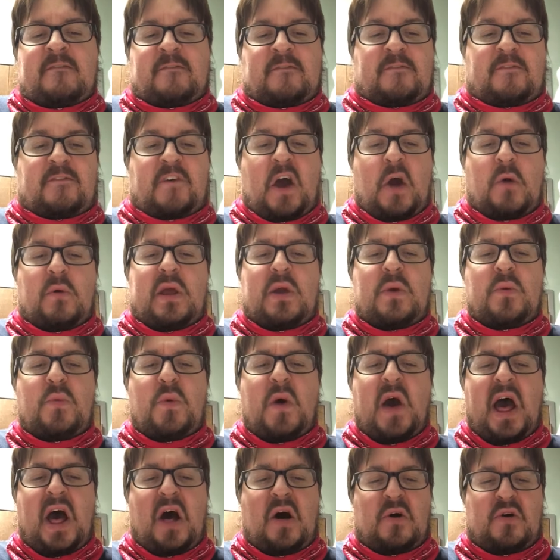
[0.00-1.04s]
Very
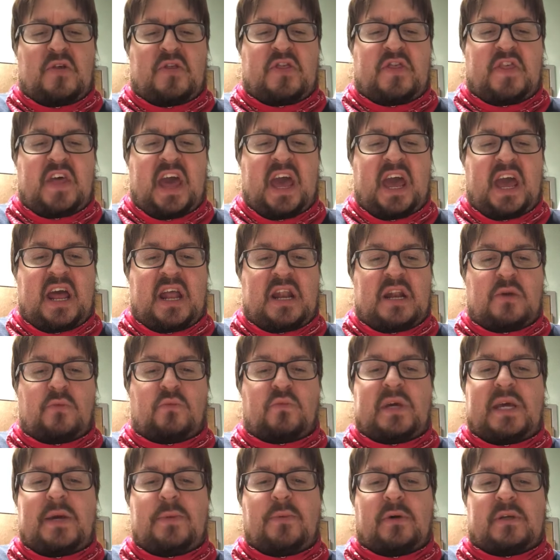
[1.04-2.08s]
well, then,
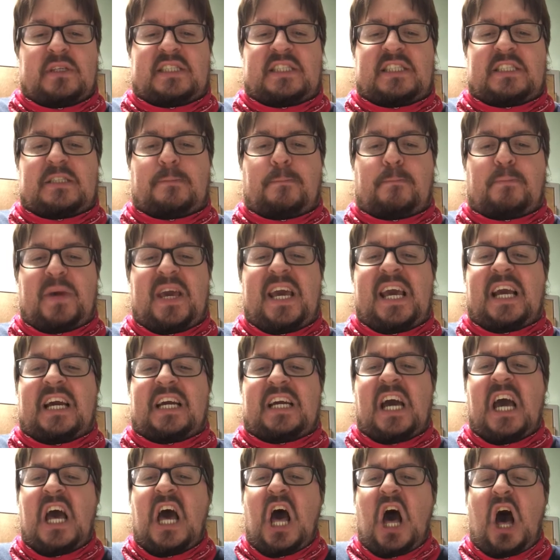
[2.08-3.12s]
we will
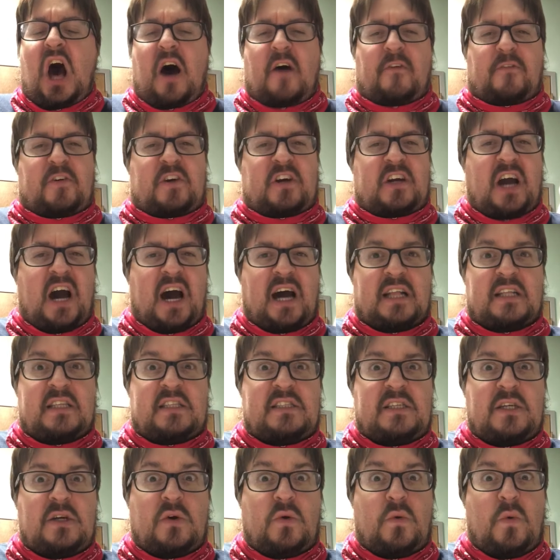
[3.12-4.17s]
speak of
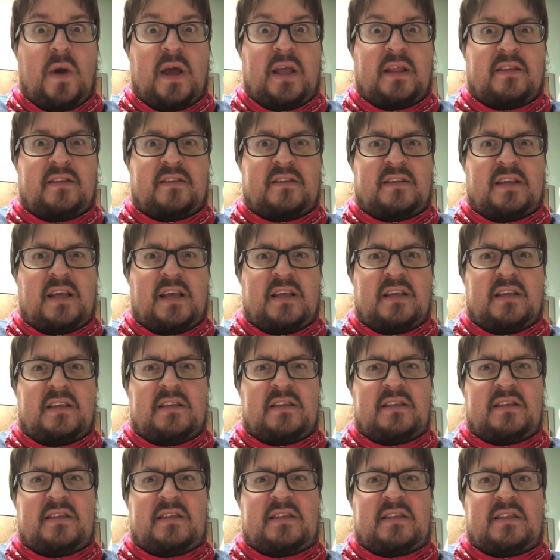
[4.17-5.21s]

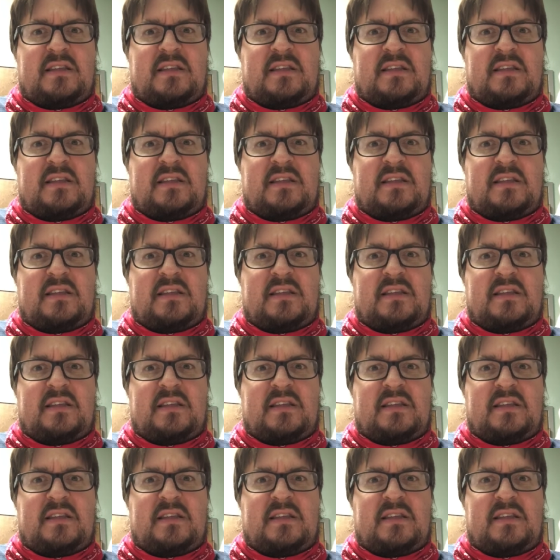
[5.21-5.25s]
consequences.